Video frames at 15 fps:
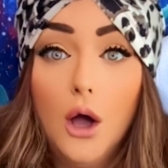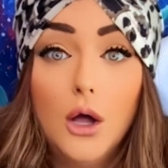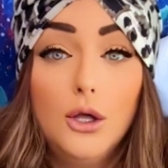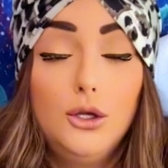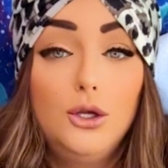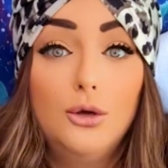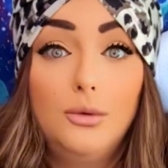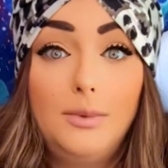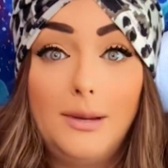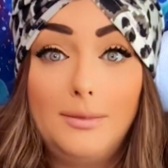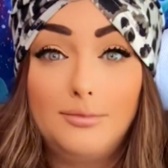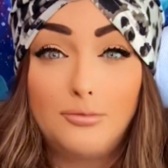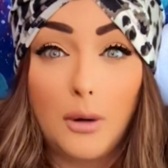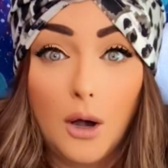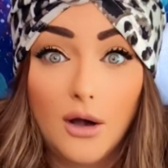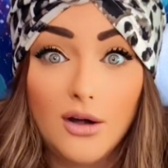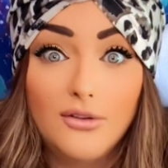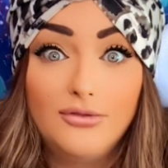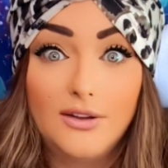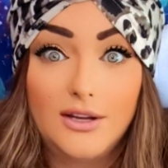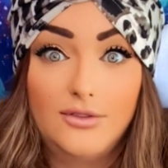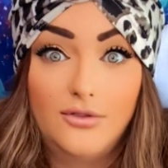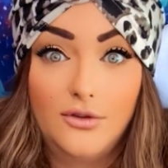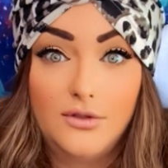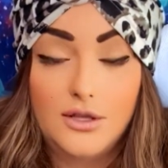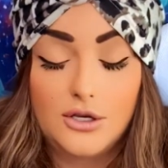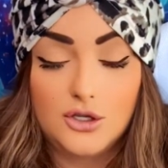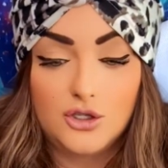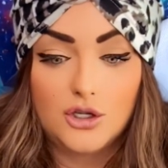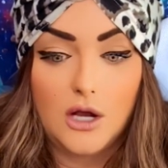you'd be perfect for
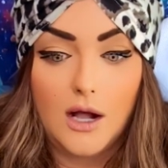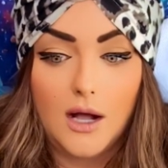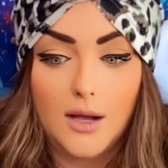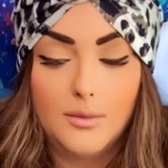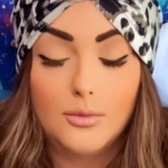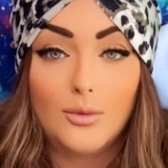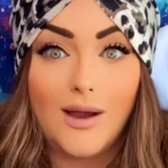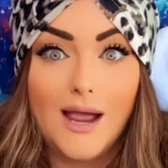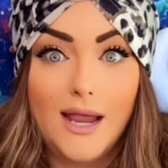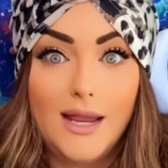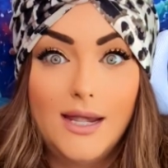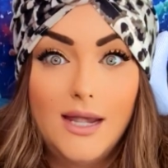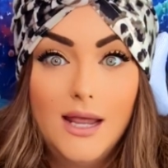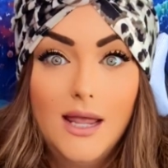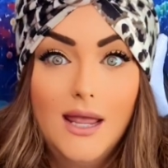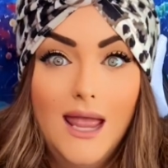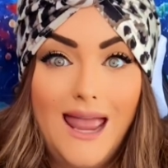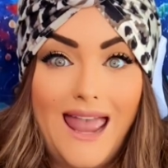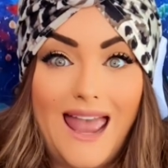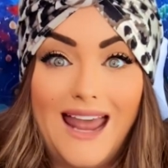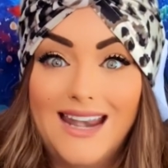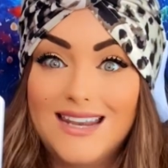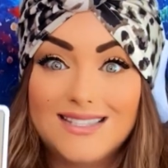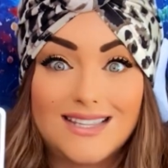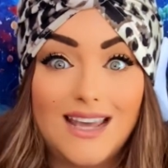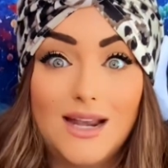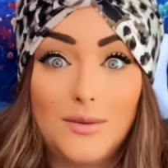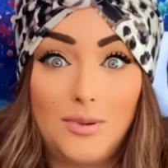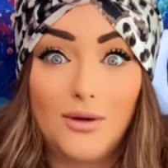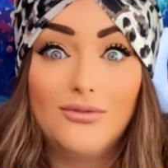this job, right? And it's going
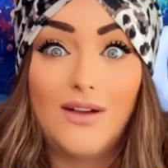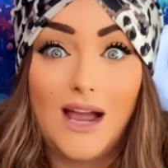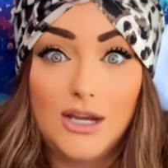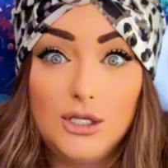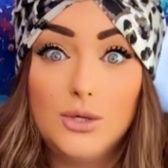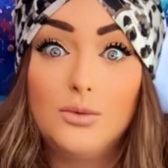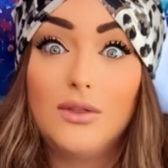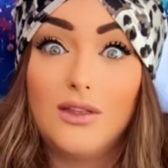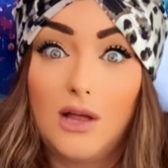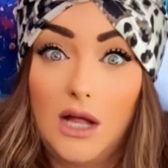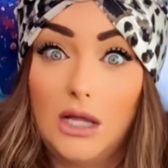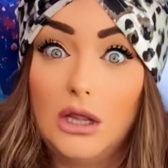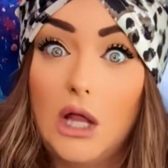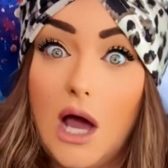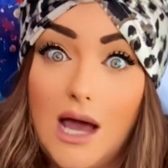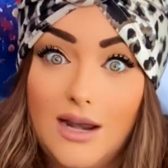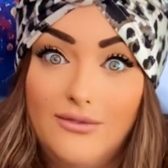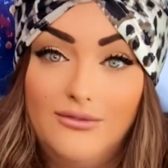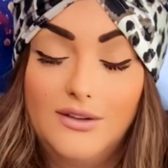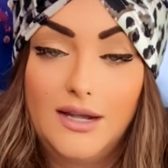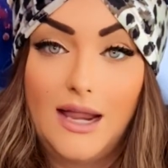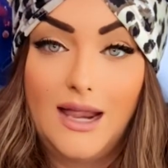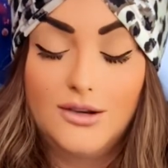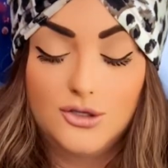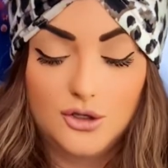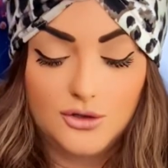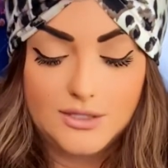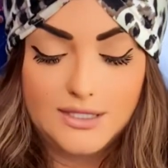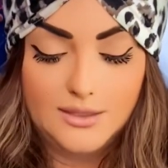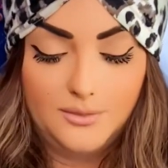to provide you with a lot of financial
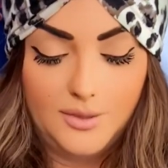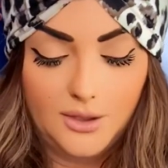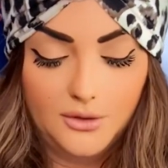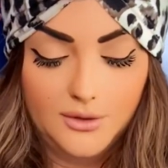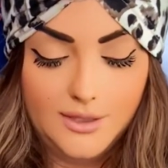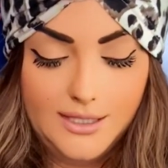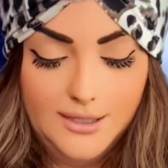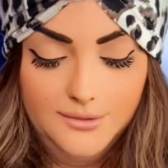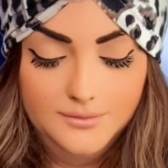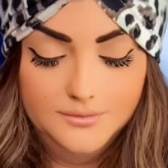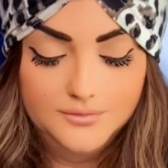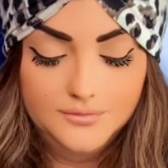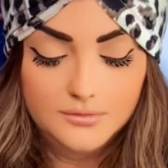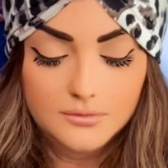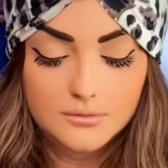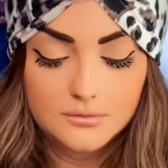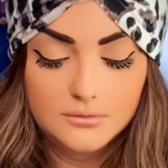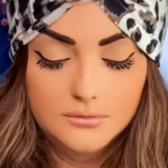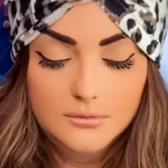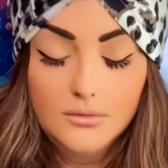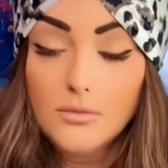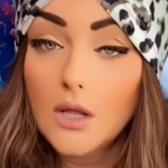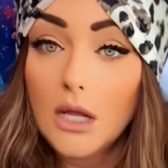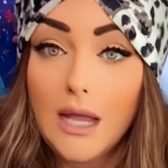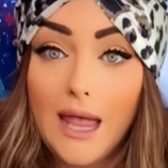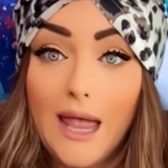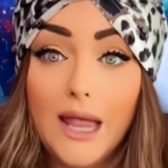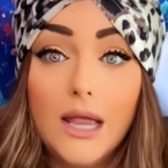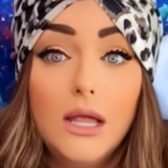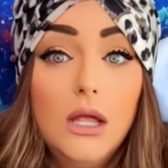stability.
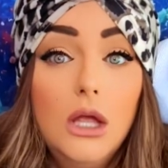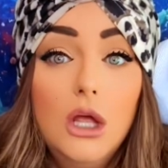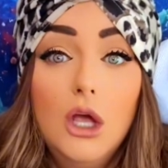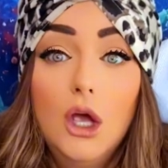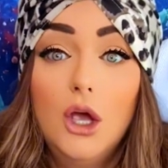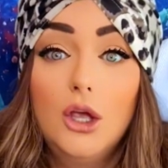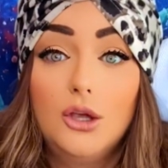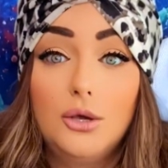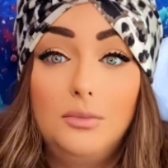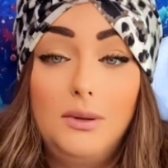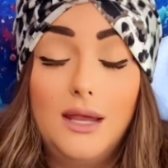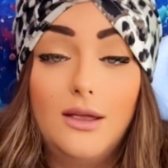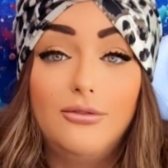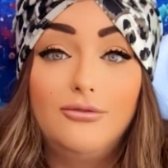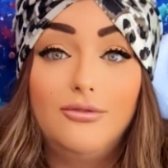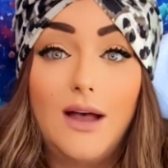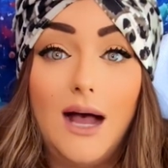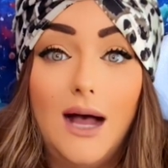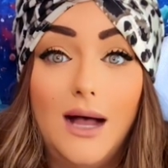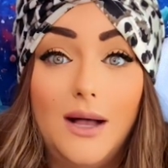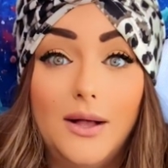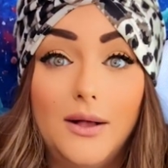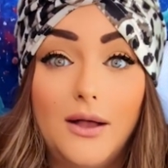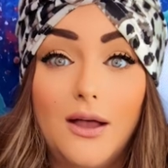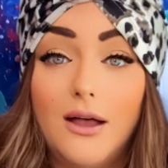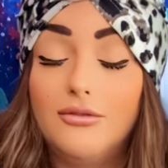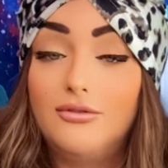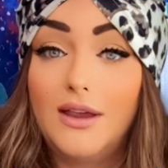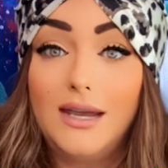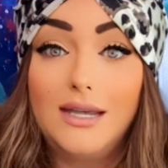Okay, it could be a
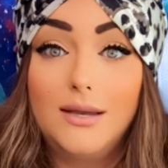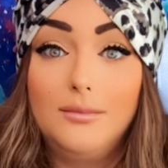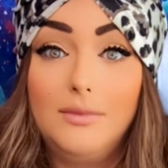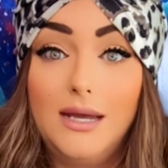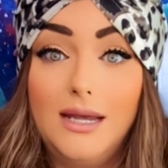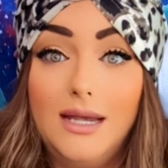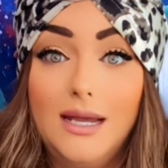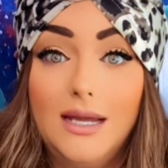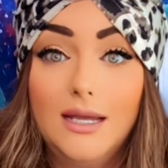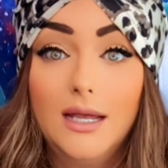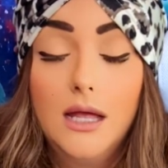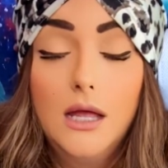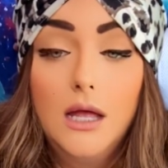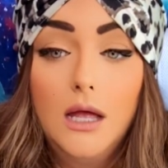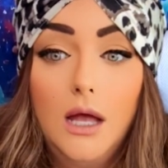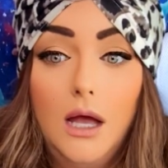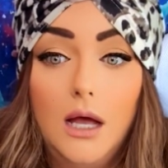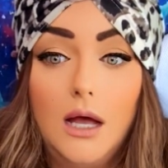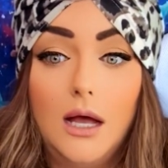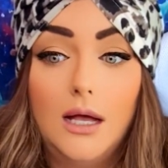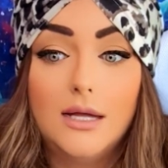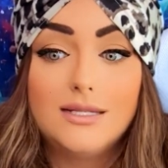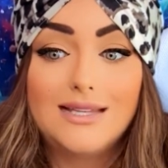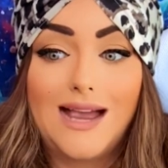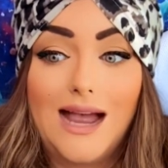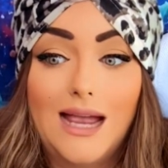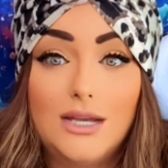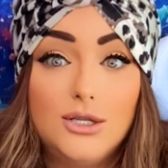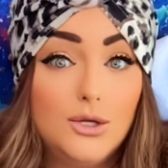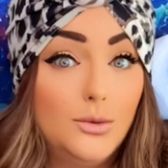fated meeting
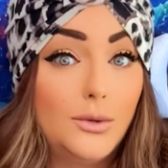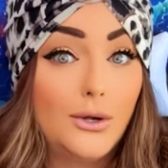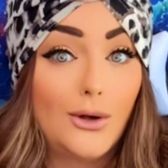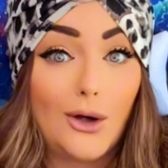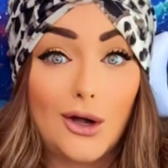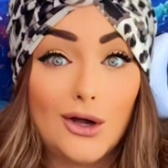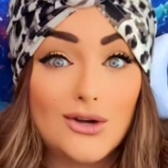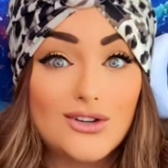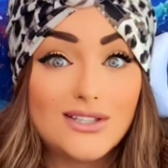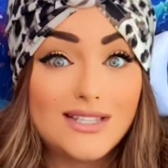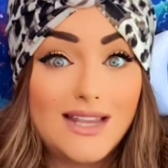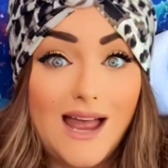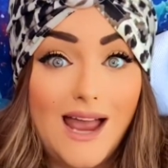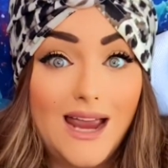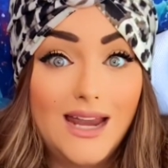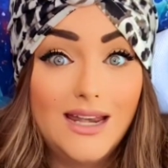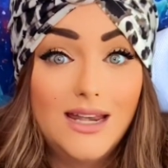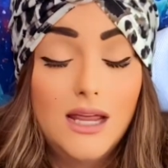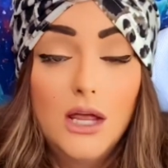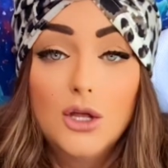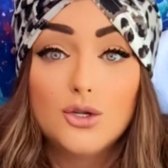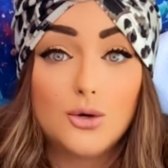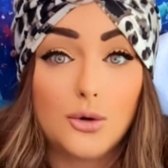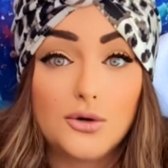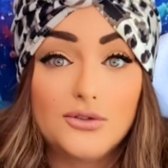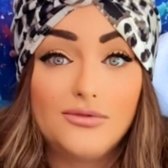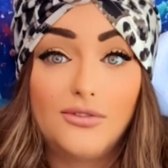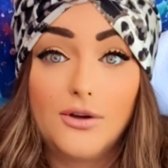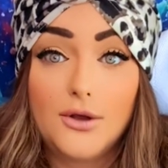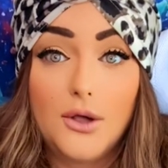tied to an earth sign, Taurus,
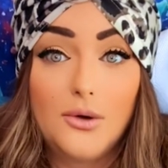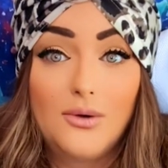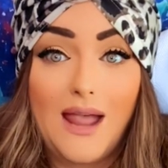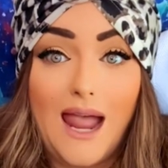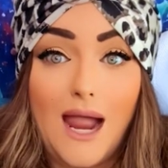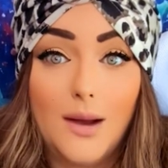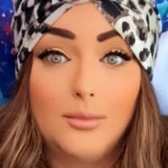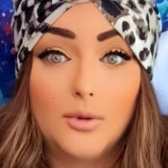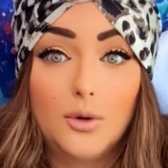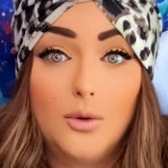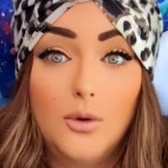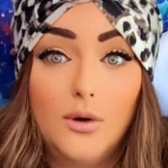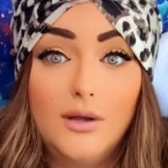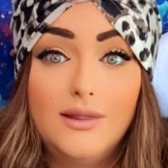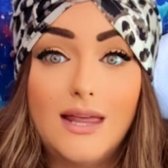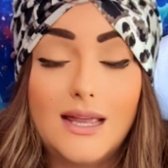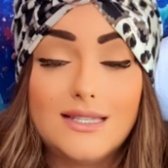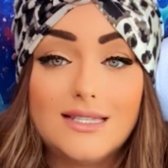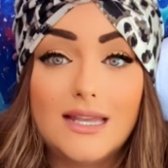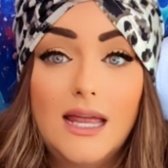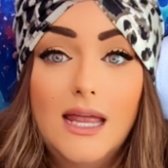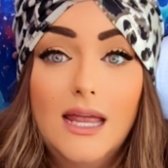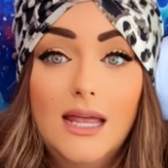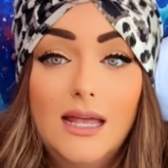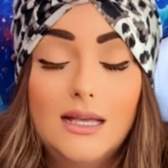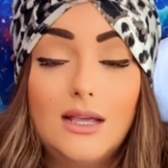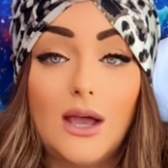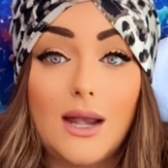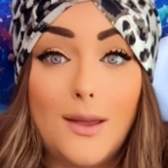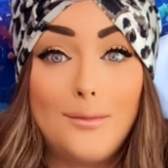Virgo, Capricorn, that's
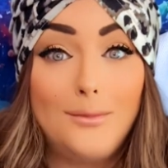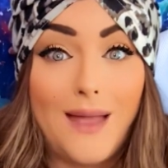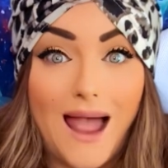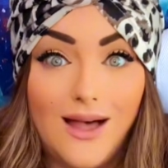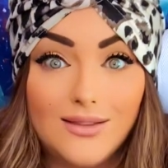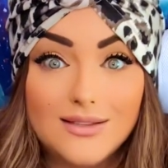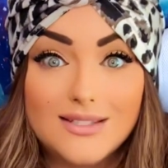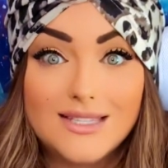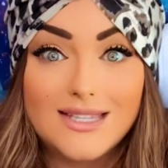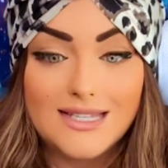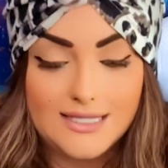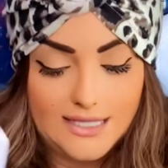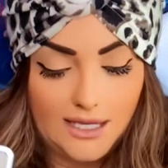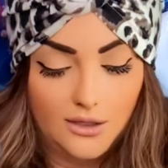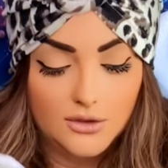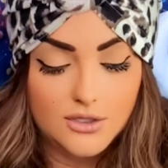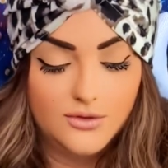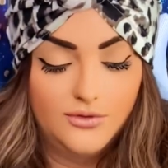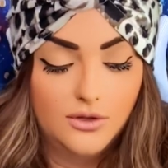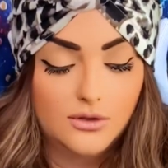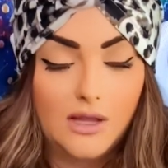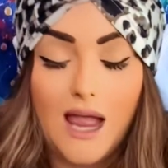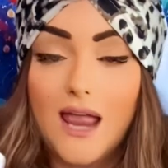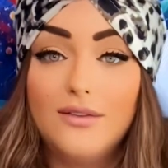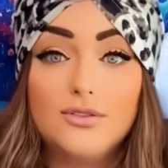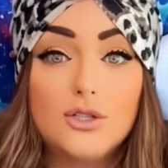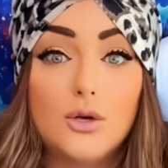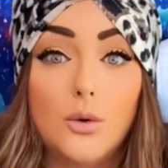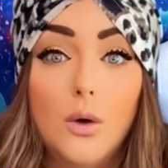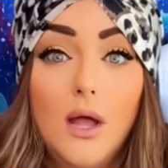going to balance the scales of your life.
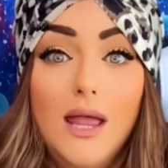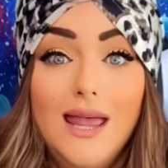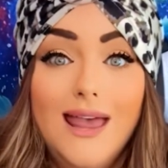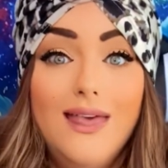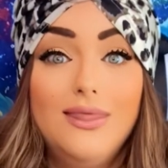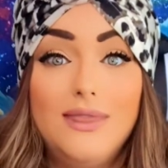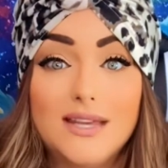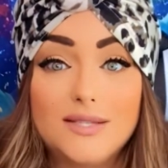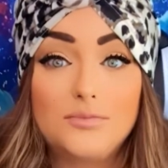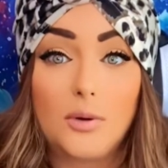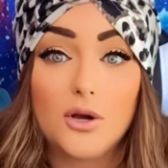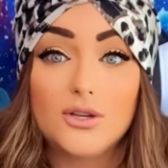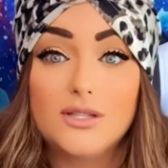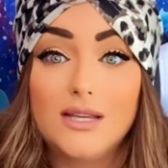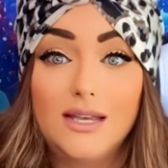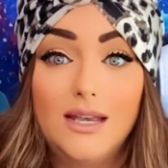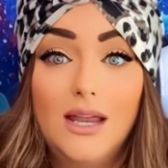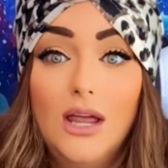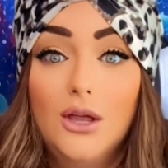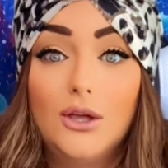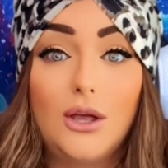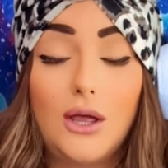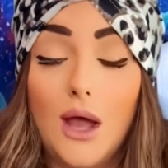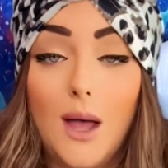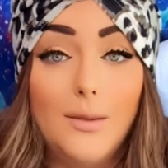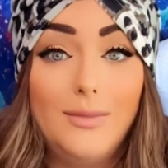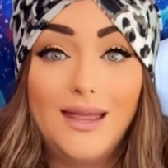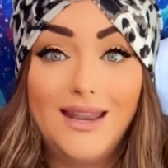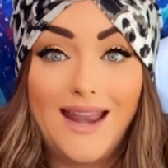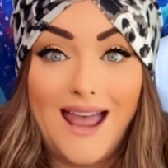So this person could come
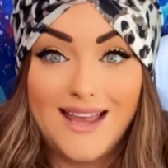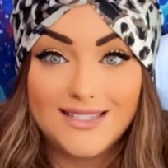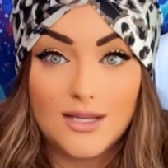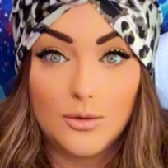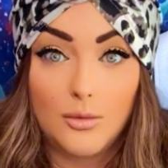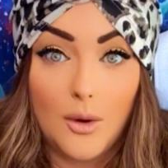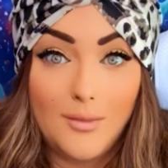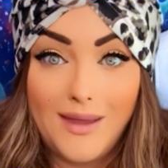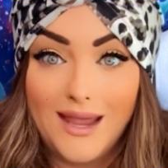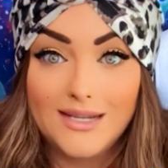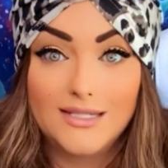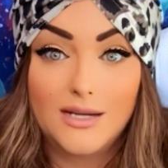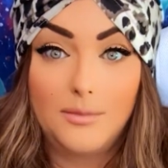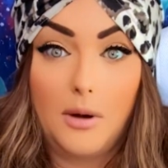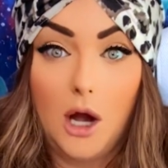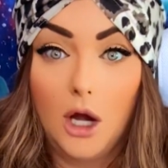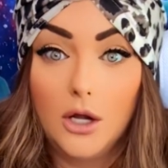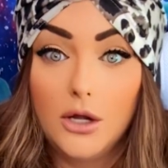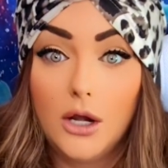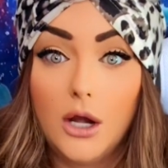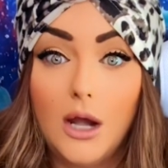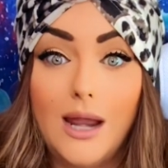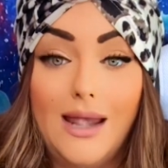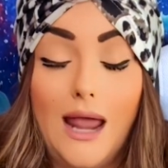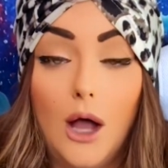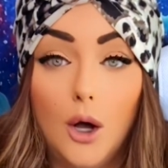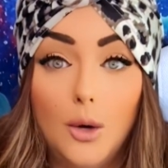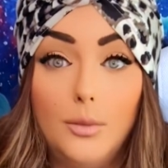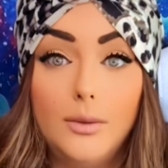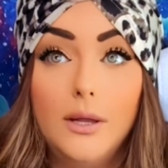in as a romantic partner and
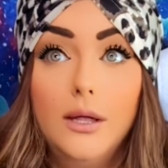help